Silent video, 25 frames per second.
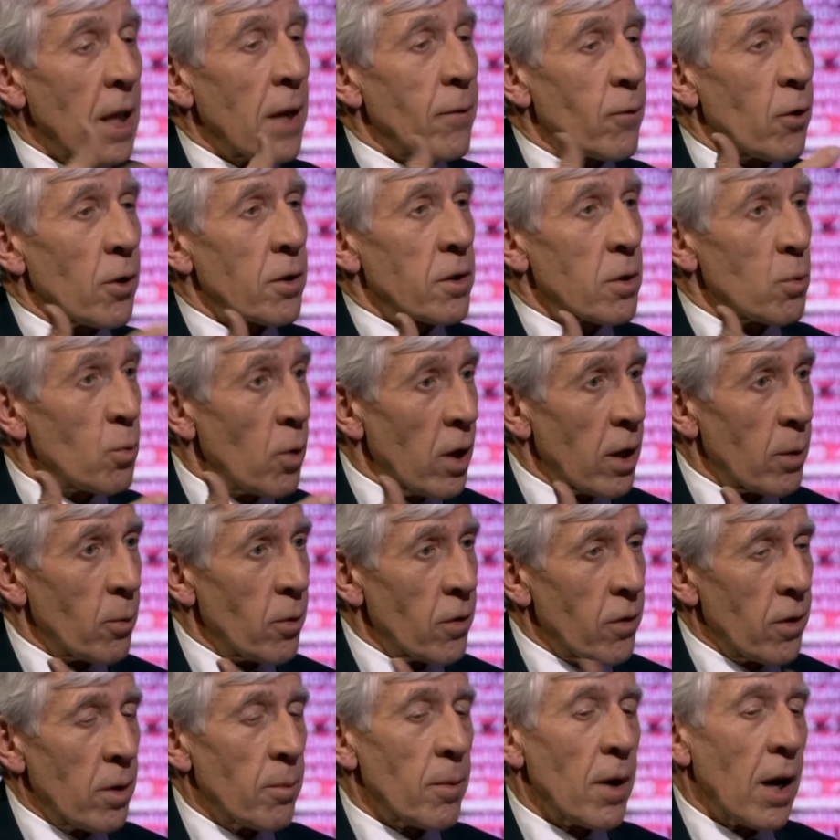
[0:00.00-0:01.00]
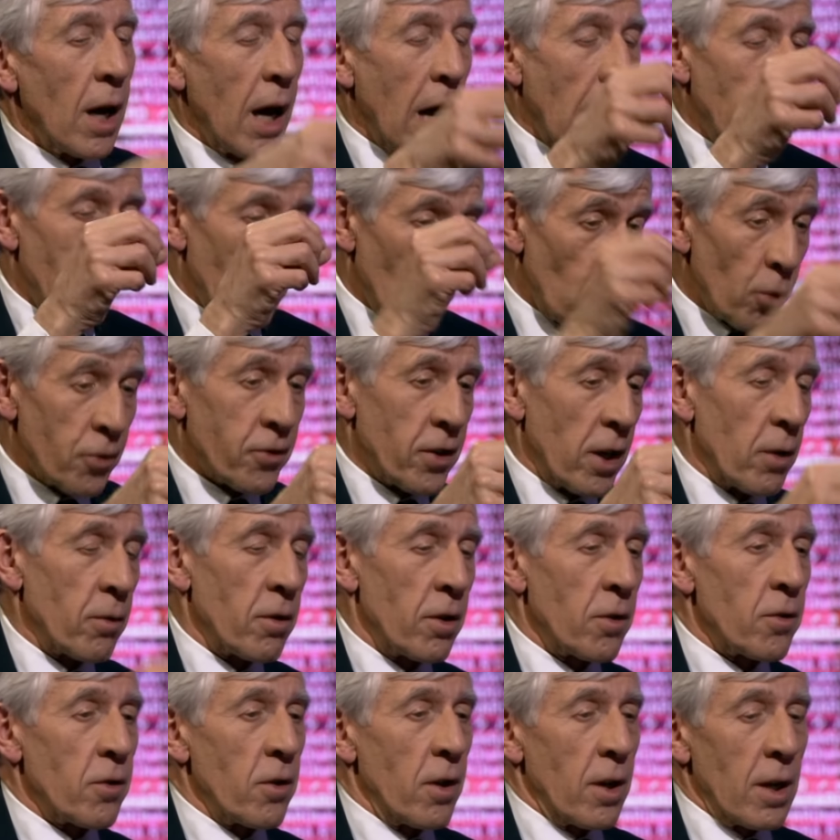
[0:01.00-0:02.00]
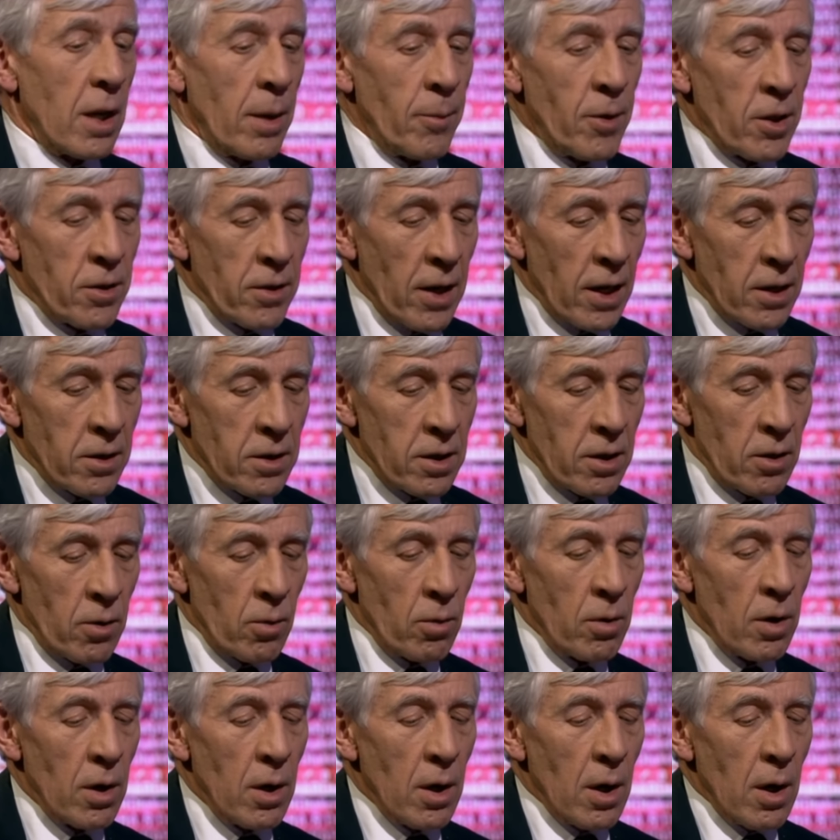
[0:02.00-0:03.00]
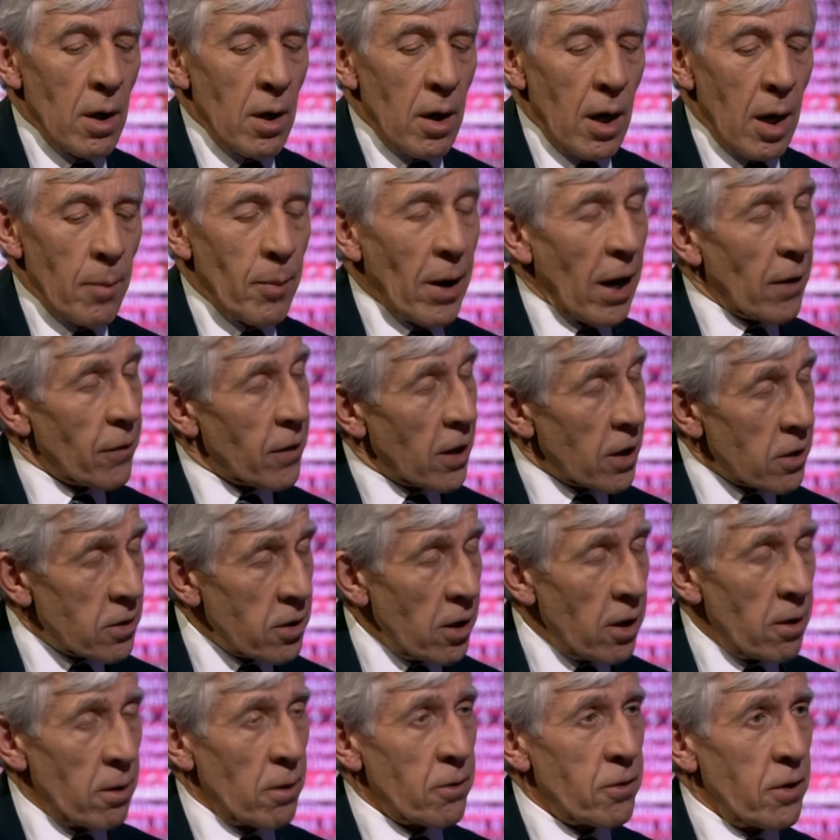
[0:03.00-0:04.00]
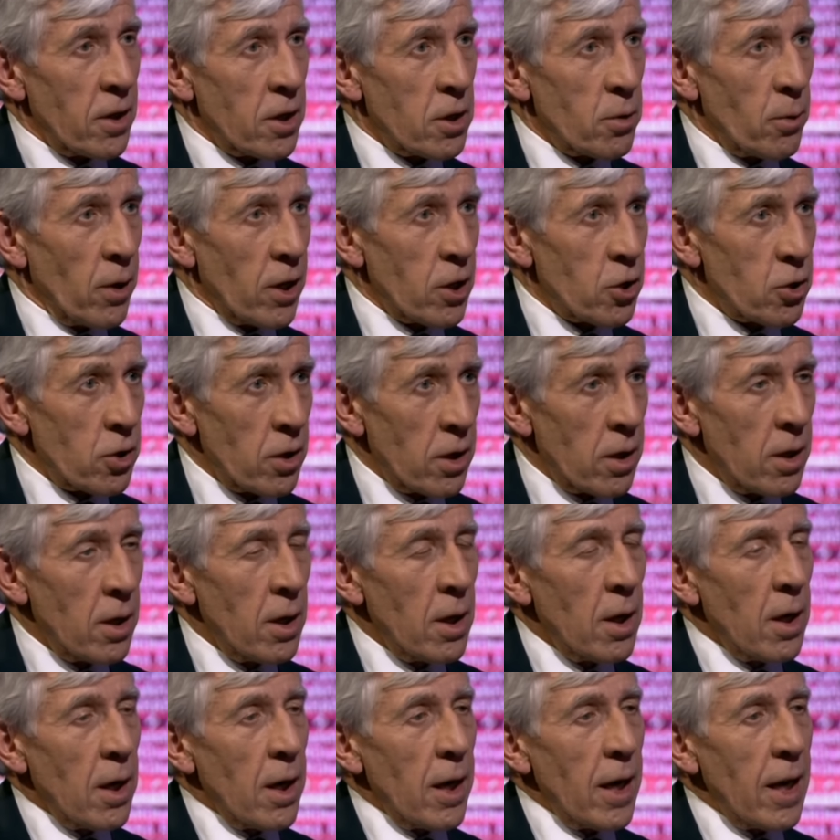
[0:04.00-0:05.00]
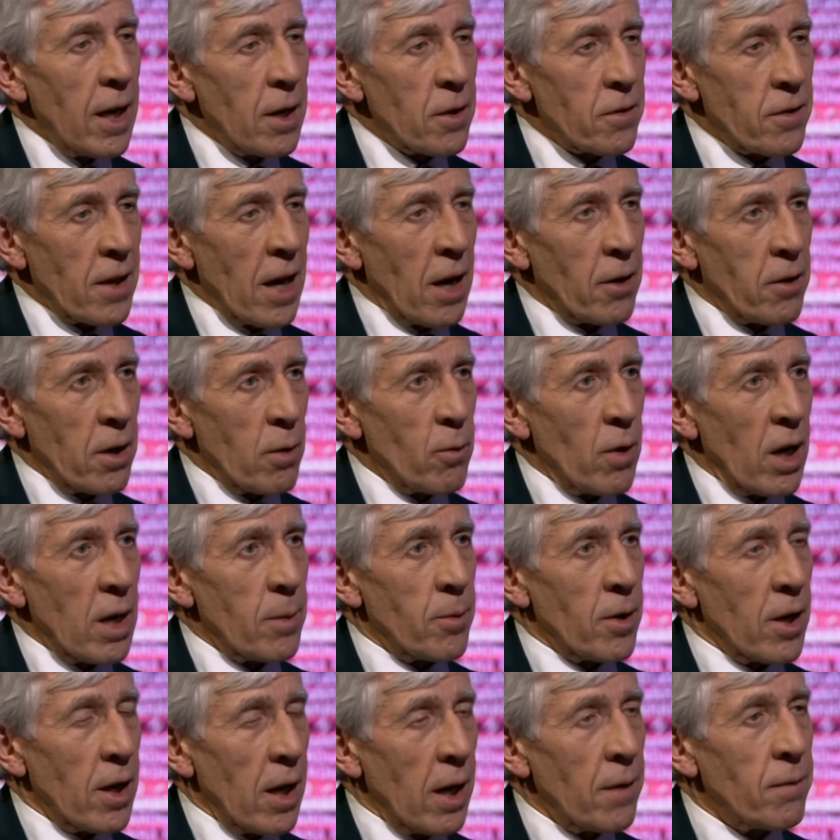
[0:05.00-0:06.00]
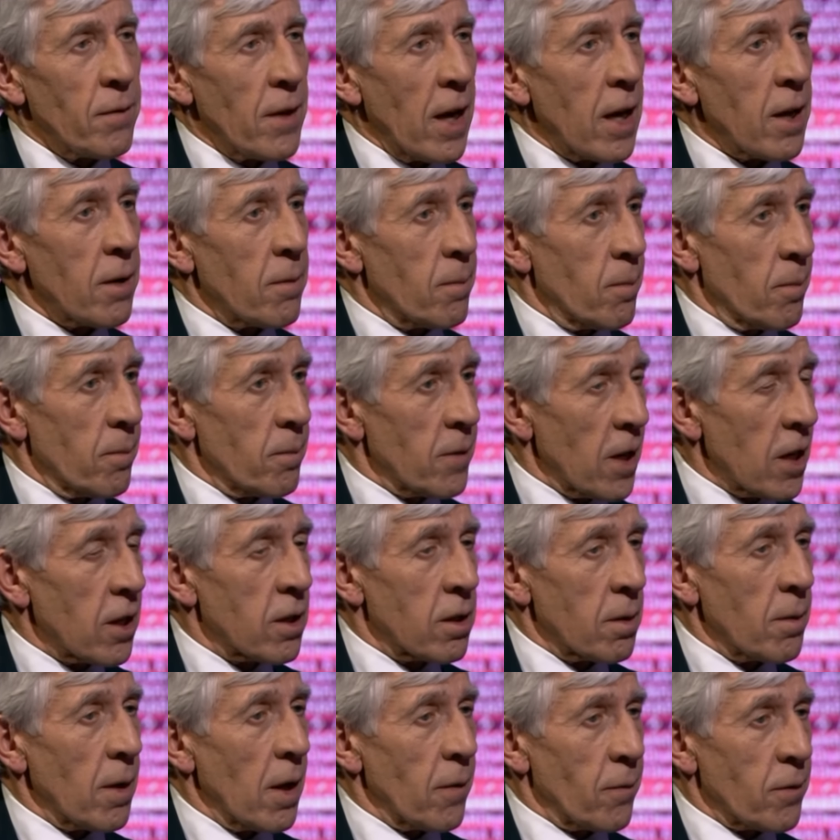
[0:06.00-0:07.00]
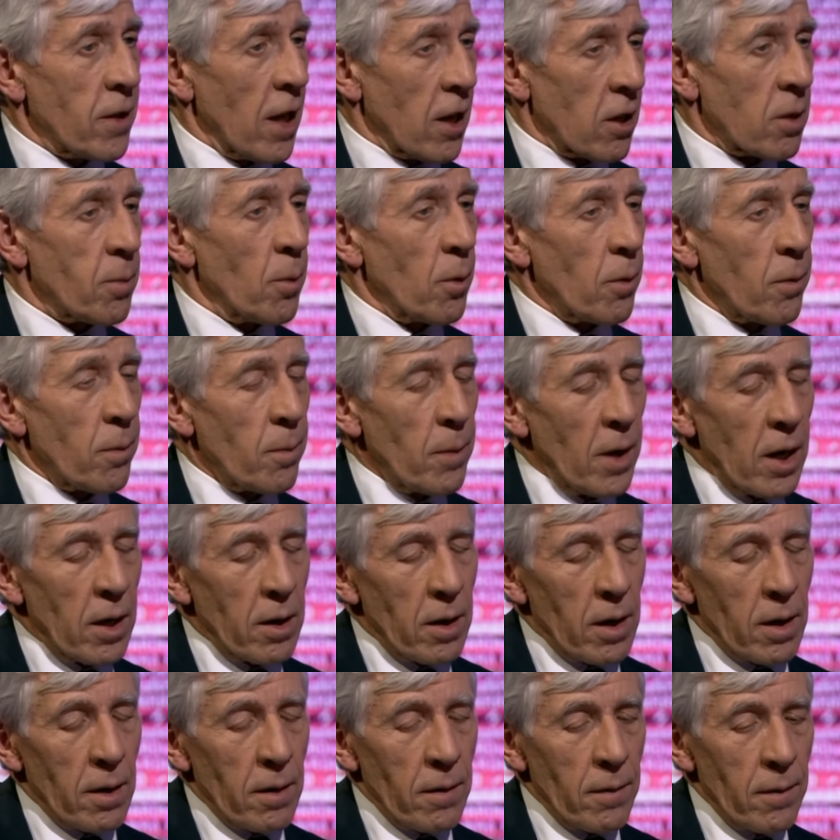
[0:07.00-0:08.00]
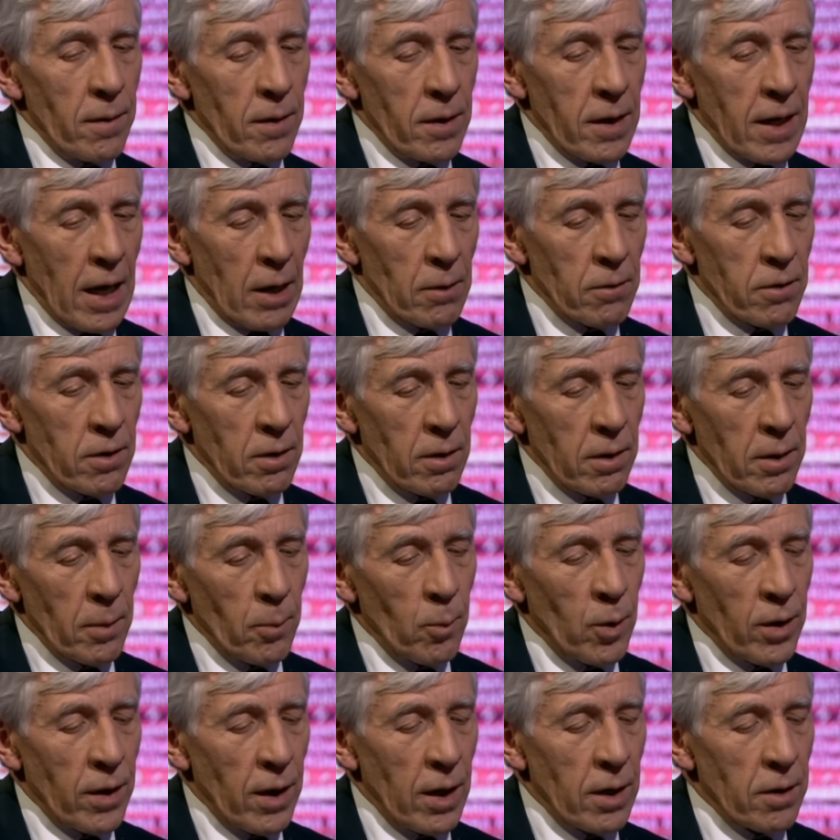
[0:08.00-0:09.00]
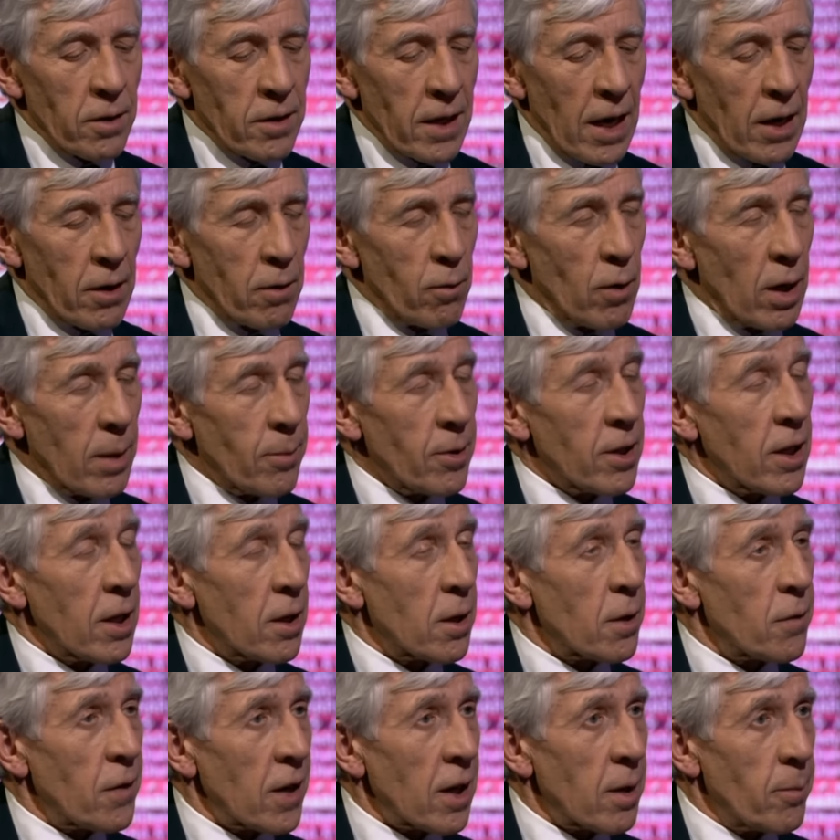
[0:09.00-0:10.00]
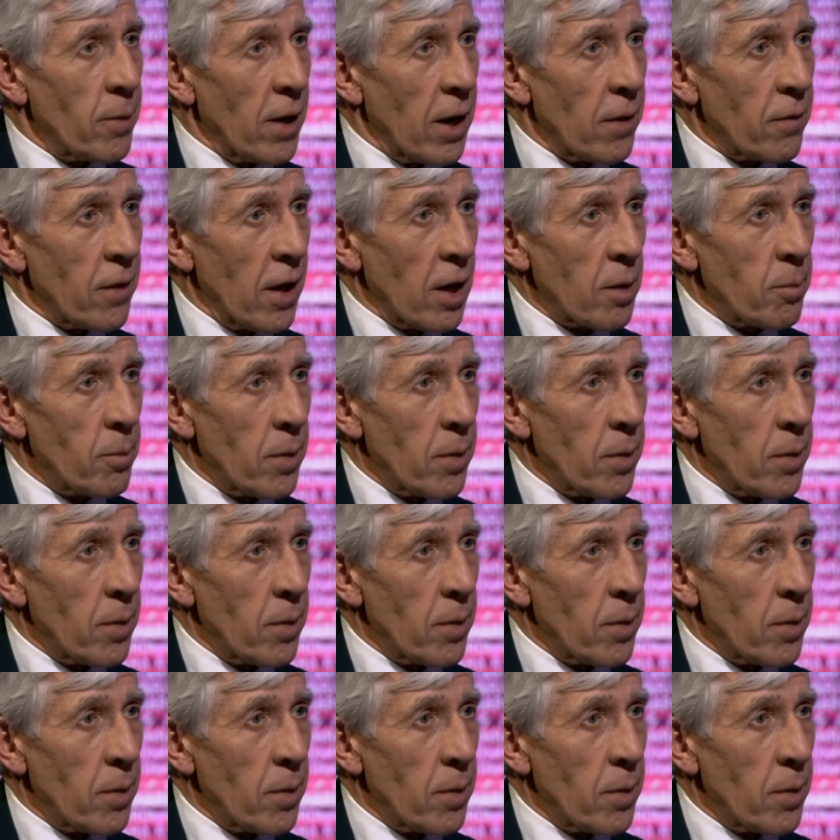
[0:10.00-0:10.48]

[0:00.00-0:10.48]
and they've got to work with them. I mean, also concerned, let me say too, about the internal situation in Saudi Arabia, and they need to, sensible council within Saudi Arabia need to think about that.